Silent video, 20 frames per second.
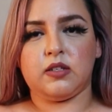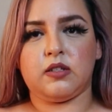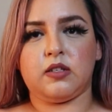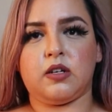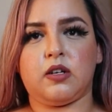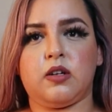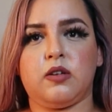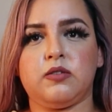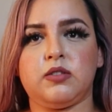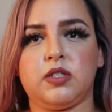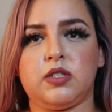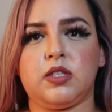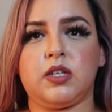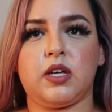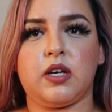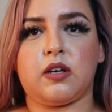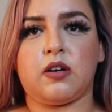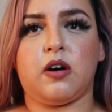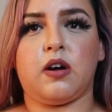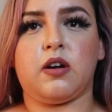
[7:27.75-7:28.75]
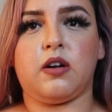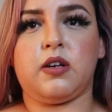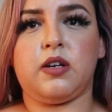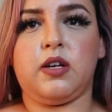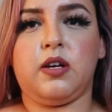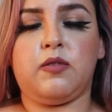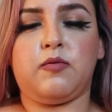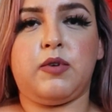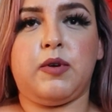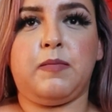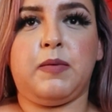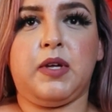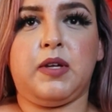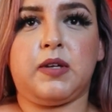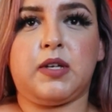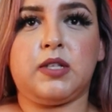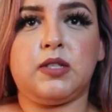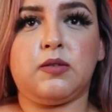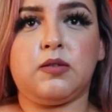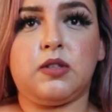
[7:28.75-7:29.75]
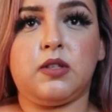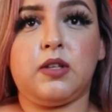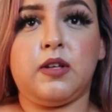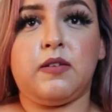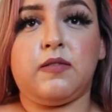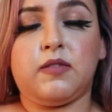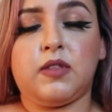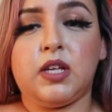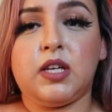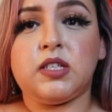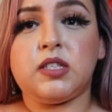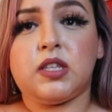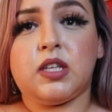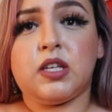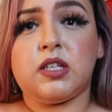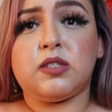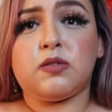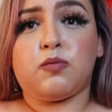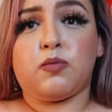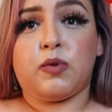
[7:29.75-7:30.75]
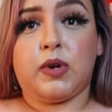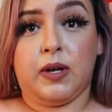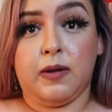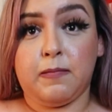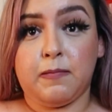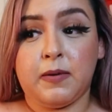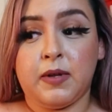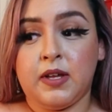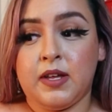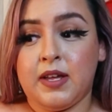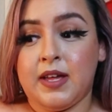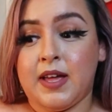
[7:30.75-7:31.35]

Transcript: the clothes doesn't get caught on it and rip it, because if things rip